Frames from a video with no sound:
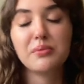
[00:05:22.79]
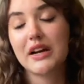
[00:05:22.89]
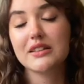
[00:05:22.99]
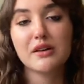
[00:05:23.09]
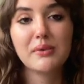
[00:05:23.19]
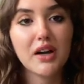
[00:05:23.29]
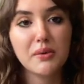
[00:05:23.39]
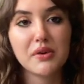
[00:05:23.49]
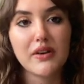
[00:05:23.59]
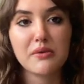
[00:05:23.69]
but I left my
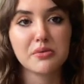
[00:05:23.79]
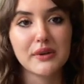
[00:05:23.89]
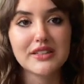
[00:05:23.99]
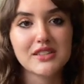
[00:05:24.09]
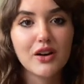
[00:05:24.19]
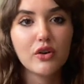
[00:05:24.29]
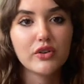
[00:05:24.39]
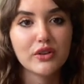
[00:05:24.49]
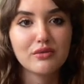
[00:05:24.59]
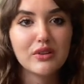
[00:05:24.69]
copy of Happy Place
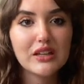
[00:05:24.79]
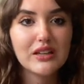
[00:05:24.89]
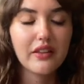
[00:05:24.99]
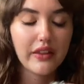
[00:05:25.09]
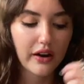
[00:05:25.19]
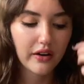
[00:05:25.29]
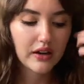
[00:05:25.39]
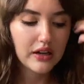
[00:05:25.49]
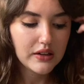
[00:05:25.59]
over there.